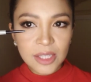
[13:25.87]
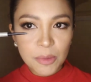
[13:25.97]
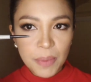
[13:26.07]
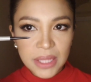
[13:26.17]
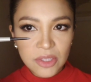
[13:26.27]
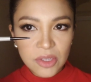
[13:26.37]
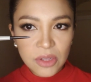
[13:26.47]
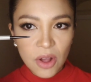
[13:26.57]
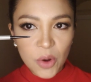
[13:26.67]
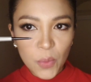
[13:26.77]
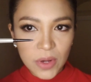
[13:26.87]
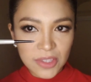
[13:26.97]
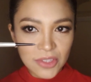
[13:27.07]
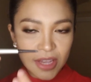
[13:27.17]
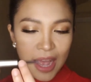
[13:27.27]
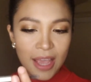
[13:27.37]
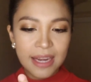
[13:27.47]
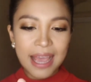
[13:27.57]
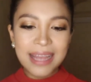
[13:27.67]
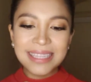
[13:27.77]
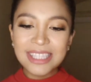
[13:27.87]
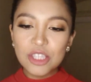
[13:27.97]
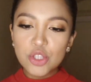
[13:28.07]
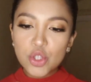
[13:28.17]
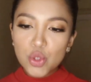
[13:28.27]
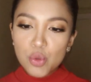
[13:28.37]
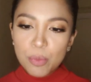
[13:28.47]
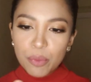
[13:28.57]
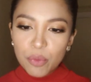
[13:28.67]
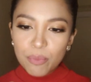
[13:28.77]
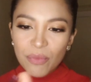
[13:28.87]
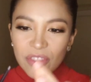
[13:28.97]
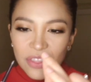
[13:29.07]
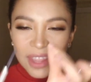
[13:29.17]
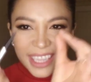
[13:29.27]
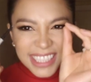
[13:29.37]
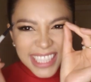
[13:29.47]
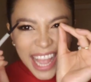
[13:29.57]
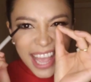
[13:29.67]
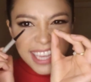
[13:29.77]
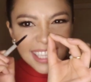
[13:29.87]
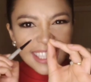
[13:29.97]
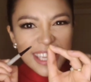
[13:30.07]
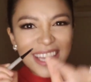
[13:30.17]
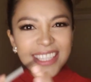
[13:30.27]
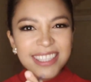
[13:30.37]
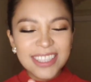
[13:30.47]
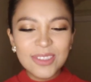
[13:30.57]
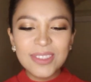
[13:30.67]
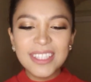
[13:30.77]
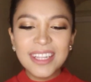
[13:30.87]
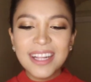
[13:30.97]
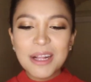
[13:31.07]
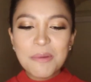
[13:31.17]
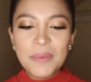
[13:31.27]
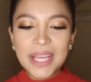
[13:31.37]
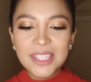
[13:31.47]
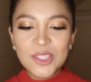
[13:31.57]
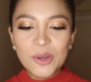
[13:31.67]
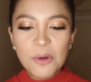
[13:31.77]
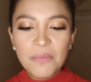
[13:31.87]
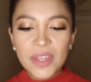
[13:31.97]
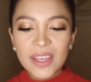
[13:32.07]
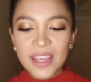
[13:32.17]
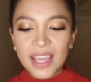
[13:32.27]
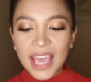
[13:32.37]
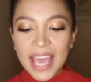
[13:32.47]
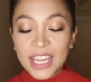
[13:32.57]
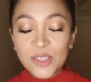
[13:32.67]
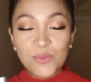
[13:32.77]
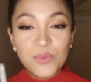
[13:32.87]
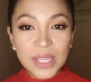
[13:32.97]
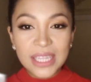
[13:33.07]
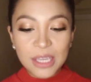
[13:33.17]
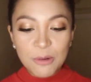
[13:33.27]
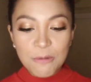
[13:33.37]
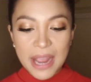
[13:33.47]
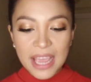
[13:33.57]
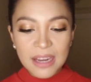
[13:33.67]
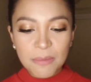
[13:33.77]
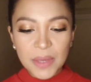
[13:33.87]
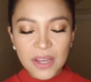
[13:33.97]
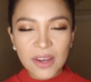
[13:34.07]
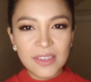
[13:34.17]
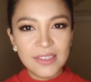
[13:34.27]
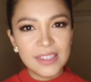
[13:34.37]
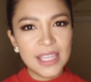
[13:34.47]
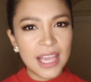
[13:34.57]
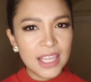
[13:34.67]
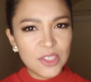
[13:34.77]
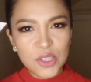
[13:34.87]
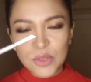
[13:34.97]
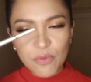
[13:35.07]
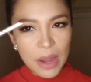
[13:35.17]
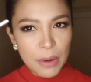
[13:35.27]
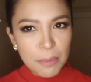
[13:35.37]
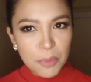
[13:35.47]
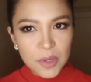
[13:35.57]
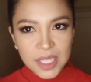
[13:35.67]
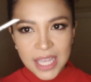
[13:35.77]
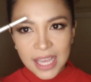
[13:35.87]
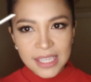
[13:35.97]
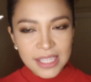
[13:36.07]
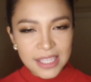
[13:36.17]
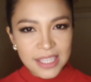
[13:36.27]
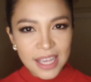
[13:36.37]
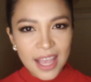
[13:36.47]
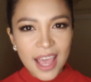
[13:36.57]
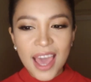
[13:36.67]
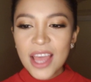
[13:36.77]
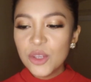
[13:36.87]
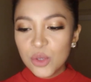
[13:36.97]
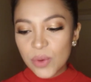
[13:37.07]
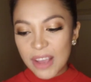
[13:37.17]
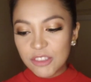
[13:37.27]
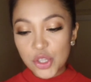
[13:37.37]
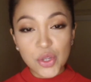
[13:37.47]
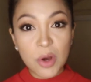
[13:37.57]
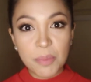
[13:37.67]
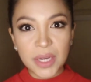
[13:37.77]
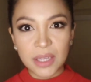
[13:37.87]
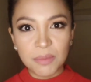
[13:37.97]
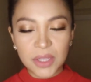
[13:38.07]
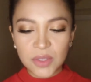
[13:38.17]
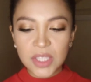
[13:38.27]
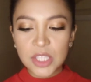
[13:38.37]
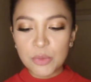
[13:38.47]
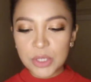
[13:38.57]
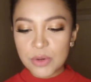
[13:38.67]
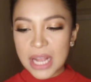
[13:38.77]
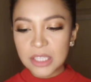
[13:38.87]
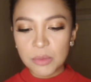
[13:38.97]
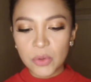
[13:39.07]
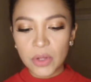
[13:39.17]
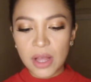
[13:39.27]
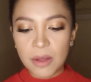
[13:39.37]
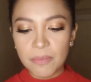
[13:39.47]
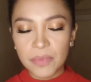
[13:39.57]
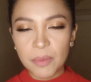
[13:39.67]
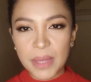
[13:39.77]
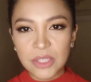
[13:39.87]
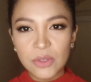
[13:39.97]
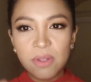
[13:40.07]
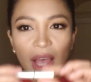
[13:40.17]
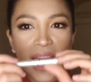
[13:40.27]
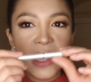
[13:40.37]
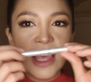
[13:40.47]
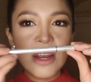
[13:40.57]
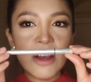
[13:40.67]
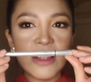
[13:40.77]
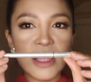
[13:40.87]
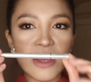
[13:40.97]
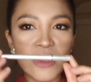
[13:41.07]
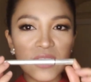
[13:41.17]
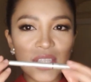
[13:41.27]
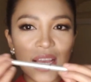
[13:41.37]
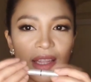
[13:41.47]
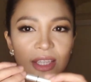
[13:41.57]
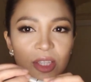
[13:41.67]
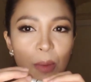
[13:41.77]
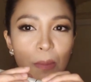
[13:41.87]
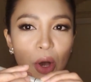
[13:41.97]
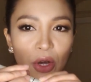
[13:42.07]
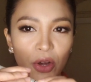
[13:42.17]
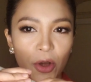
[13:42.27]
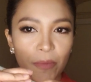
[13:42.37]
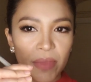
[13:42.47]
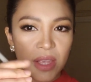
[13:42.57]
pencil on one side, and it's super tiny little pencil, and it's really great because it's just very precise, and you don't have to sharpen it because it's a retractable pencil. And then on the other side is the marker.